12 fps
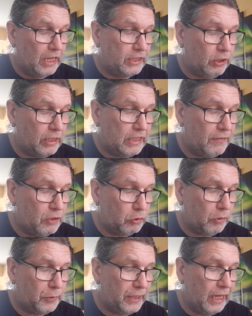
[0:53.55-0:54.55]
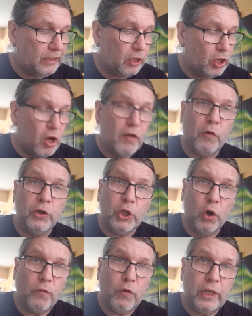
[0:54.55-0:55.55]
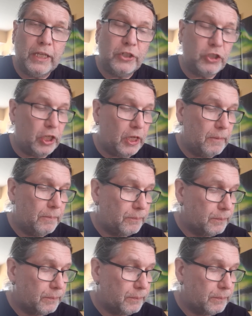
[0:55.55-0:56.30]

So let's have a look what we got for the overall energy